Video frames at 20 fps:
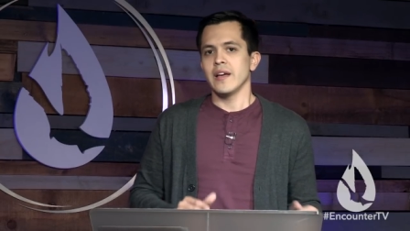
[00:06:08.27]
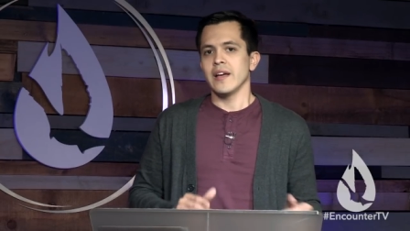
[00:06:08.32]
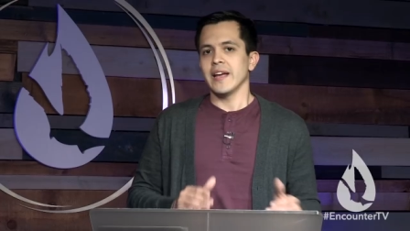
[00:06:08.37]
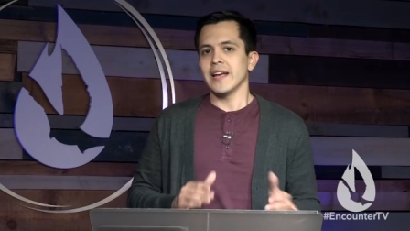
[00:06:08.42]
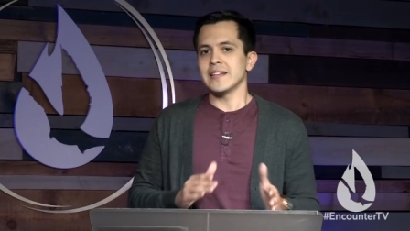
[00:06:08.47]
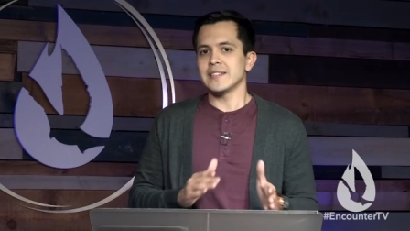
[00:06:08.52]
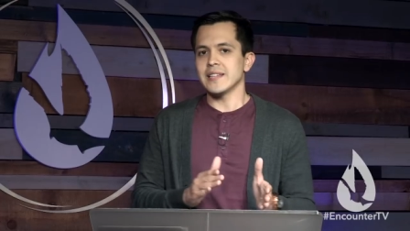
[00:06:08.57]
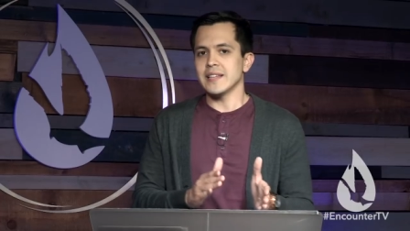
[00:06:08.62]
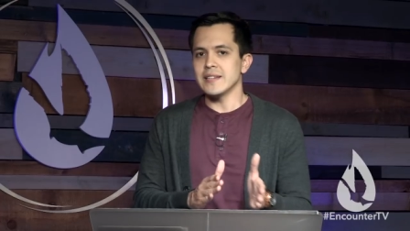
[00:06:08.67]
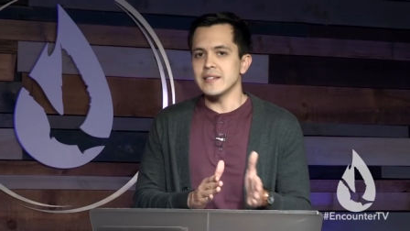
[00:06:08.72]

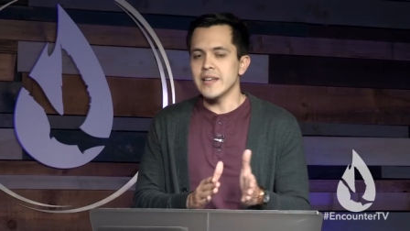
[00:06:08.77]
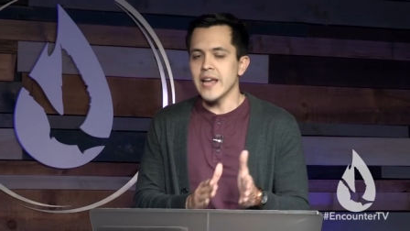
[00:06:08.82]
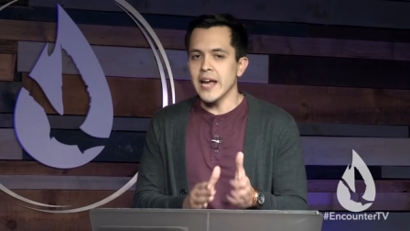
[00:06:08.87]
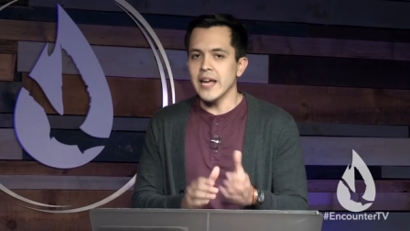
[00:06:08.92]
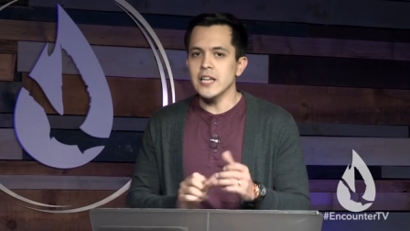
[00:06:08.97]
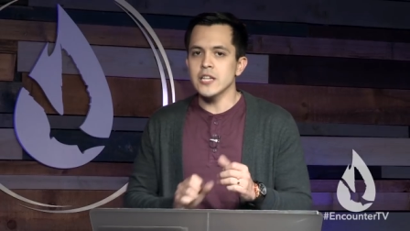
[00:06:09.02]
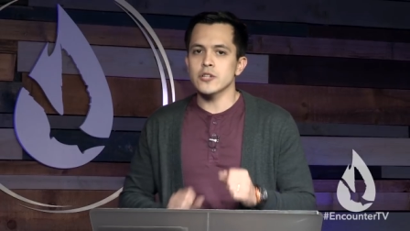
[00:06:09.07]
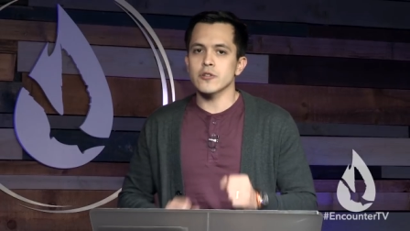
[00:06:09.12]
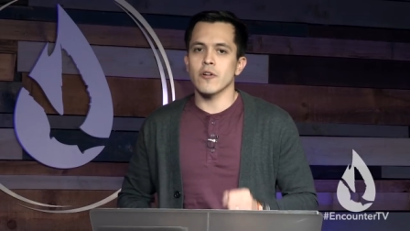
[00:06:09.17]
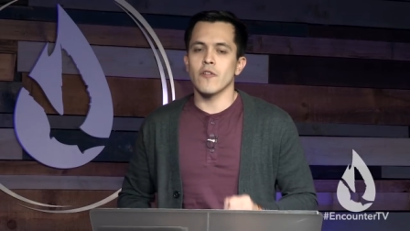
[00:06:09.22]
is in
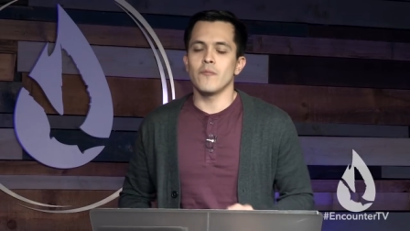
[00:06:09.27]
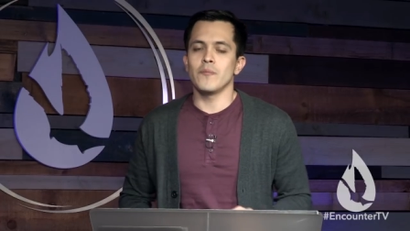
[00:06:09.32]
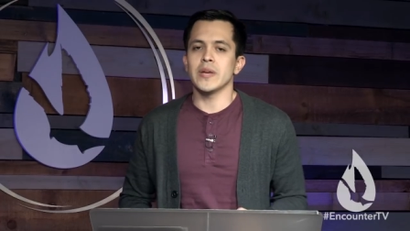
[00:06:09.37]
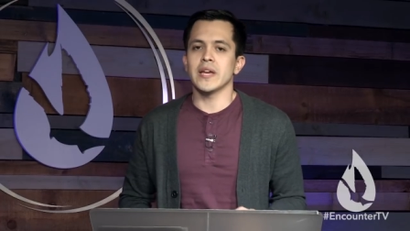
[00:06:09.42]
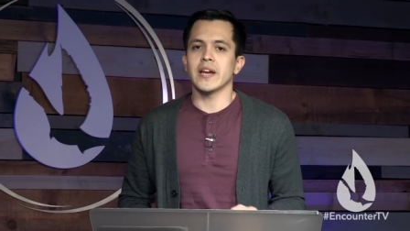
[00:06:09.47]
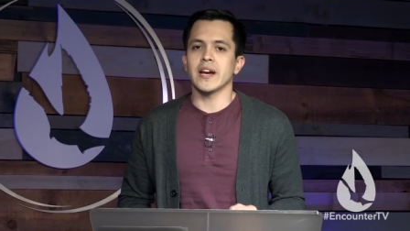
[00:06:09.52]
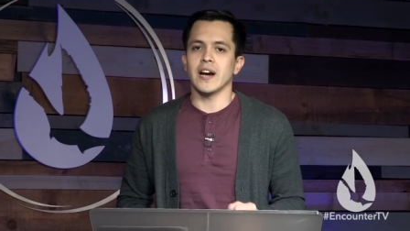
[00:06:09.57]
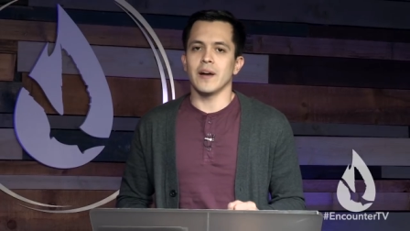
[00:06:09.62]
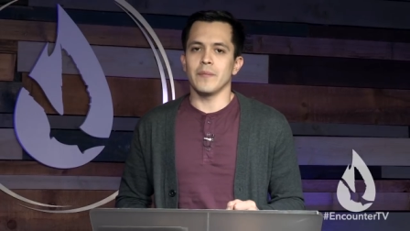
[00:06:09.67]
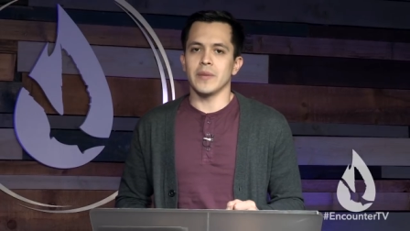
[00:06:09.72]
danger of
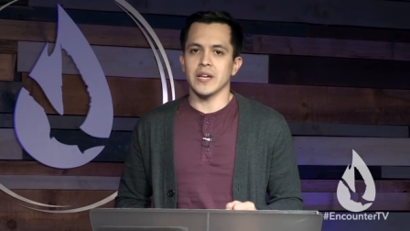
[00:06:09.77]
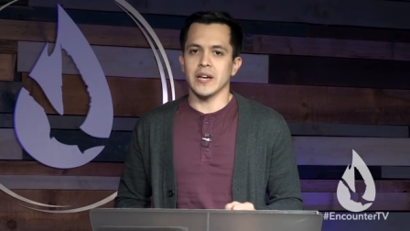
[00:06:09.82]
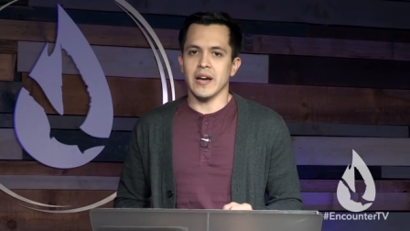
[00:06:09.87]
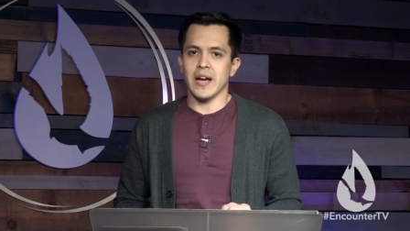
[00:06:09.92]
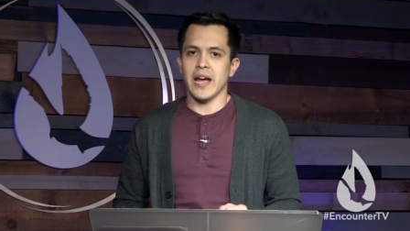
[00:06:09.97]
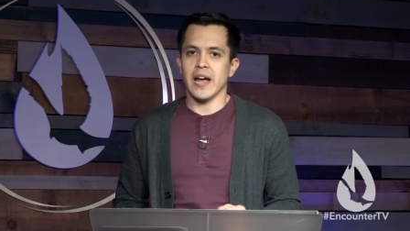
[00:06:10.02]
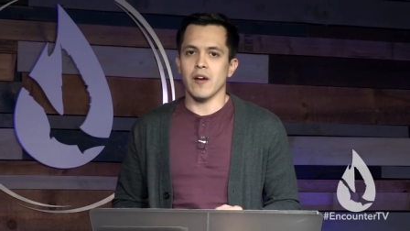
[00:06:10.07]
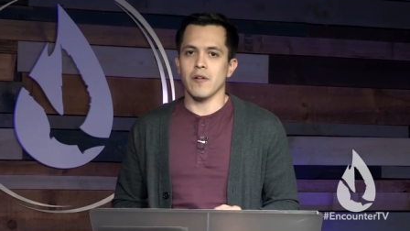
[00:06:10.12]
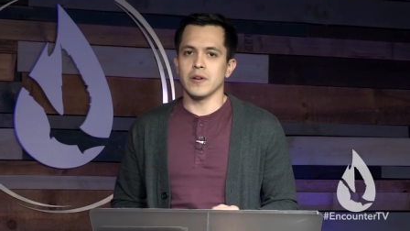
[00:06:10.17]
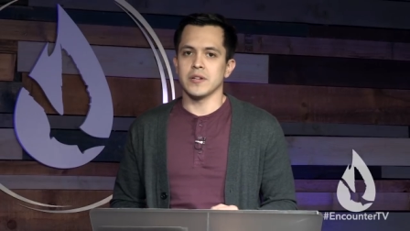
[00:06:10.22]
becoming a
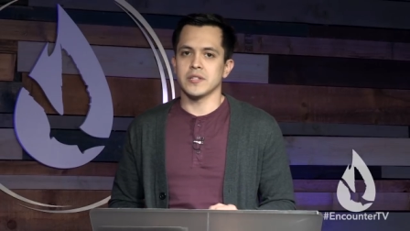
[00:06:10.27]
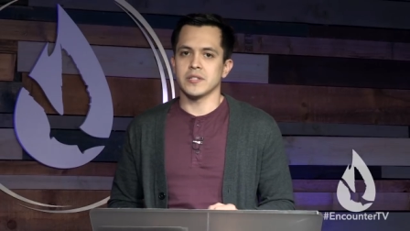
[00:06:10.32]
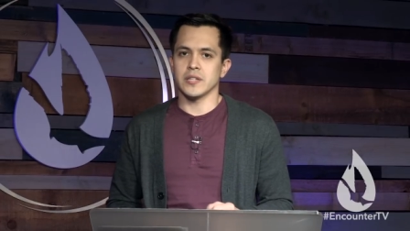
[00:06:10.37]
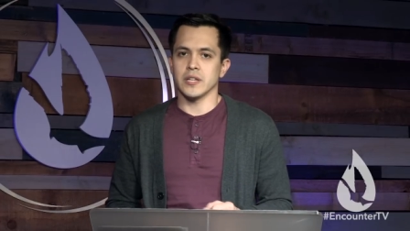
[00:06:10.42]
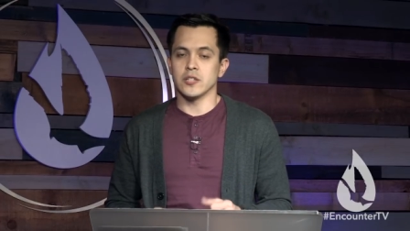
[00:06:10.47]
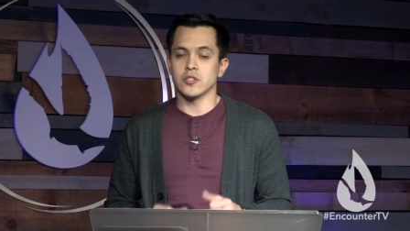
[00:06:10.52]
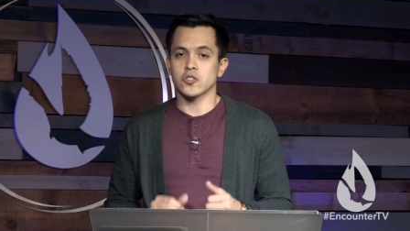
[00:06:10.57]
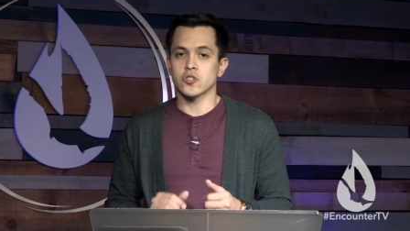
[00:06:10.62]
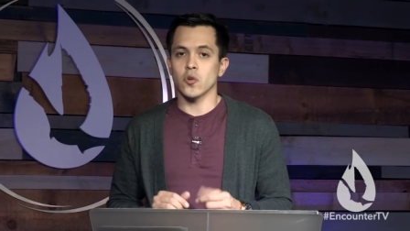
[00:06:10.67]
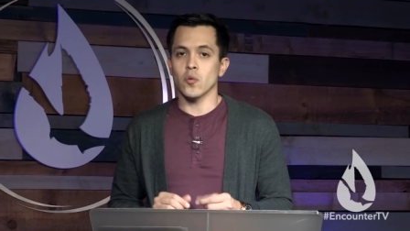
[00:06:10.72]

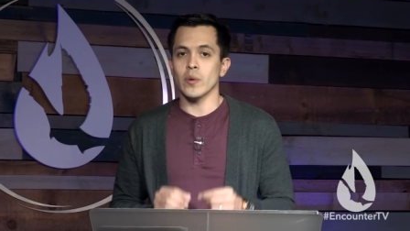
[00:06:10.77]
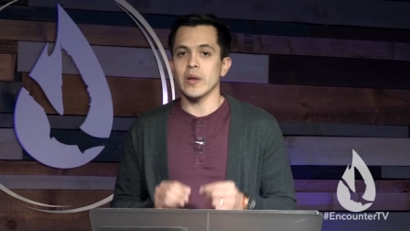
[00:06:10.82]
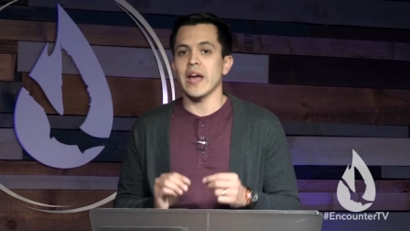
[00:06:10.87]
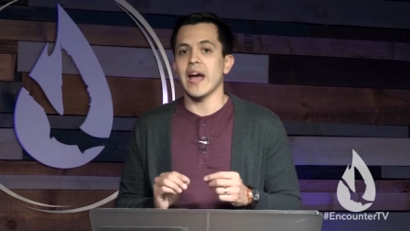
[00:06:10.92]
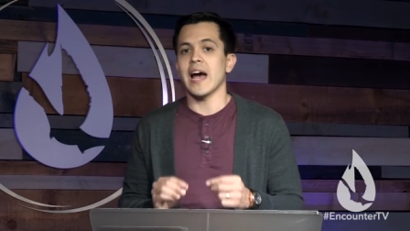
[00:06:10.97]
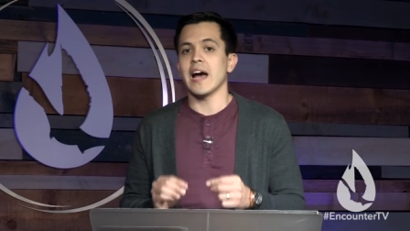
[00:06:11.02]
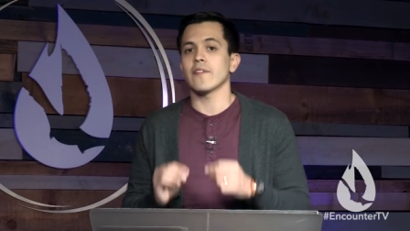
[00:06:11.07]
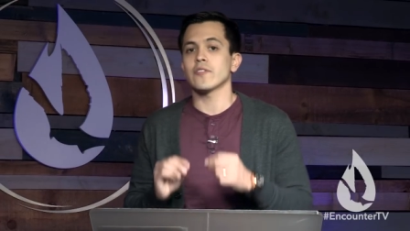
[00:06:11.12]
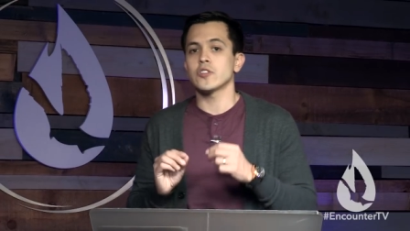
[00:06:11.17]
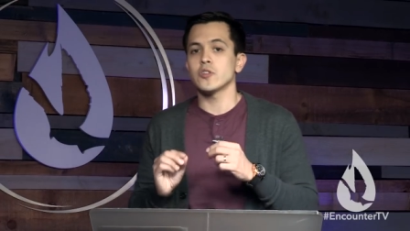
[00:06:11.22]
heresy. So we
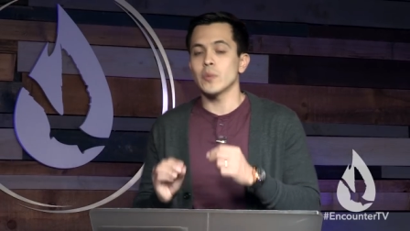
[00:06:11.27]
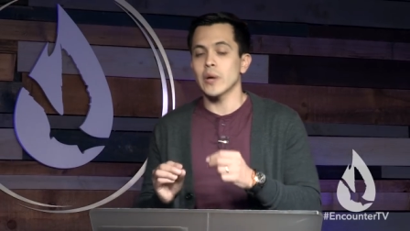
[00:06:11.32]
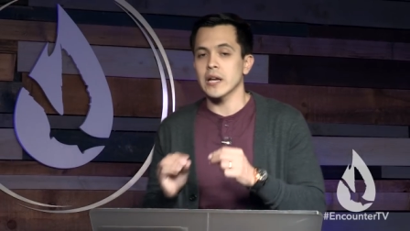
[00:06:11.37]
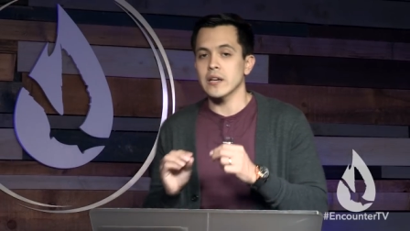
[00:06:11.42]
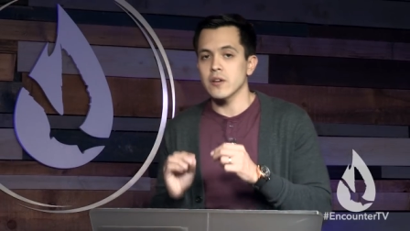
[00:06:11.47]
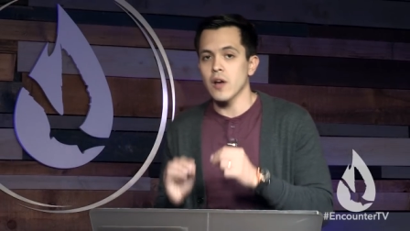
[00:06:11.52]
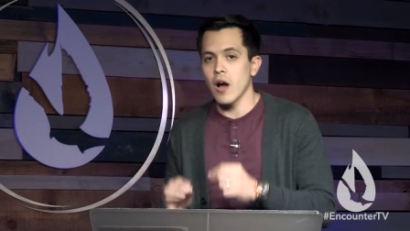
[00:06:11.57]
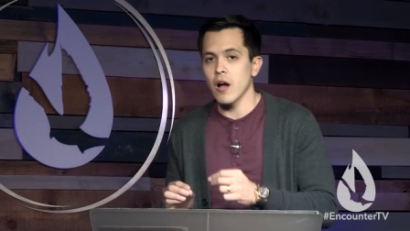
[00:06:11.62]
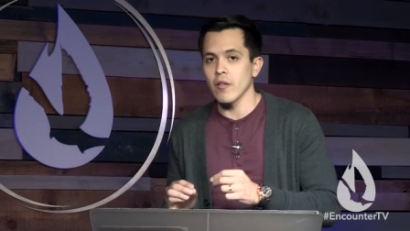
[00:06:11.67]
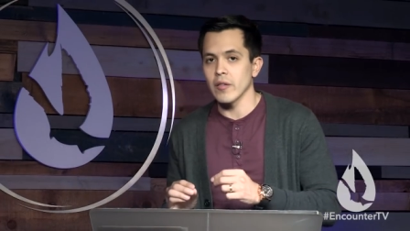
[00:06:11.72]
have to
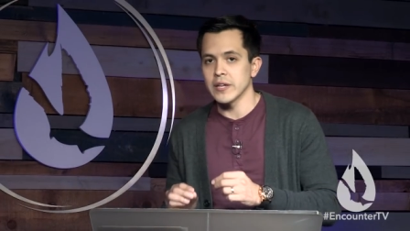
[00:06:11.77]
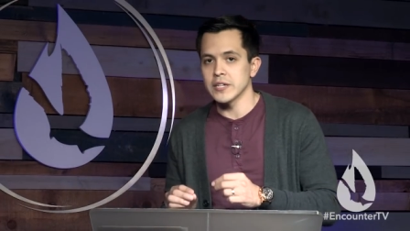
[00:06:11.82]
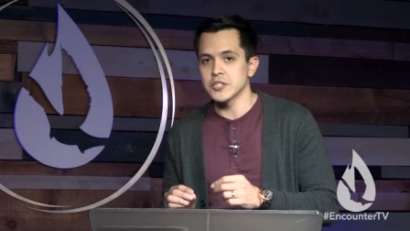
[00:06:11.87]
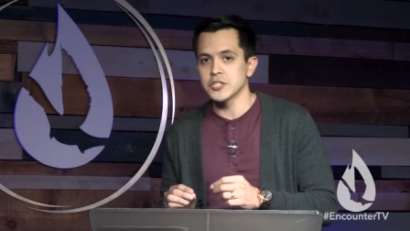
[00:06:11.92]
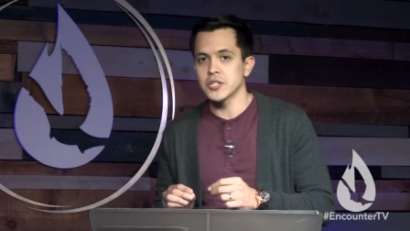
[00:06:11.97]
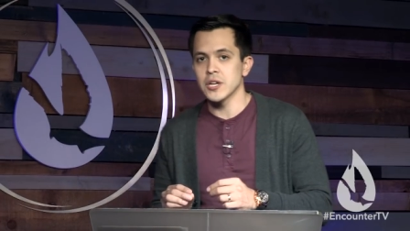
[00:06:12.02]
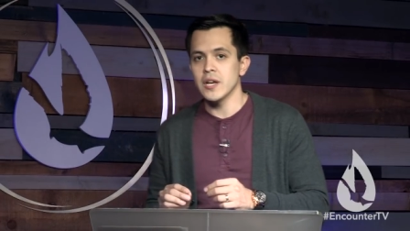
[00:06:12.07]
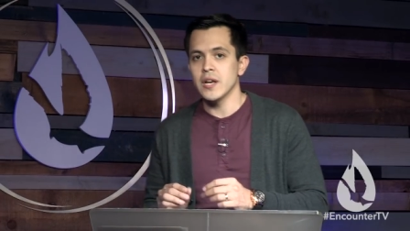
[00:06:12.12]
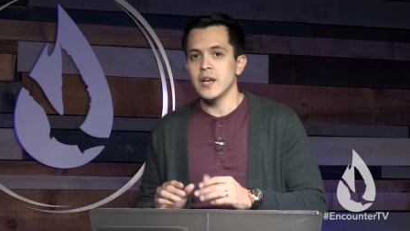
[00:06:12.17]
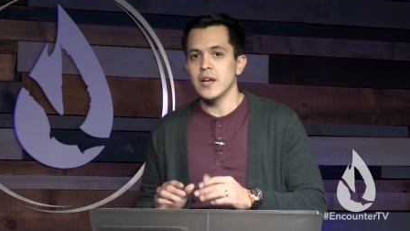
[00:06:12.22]
acknowledge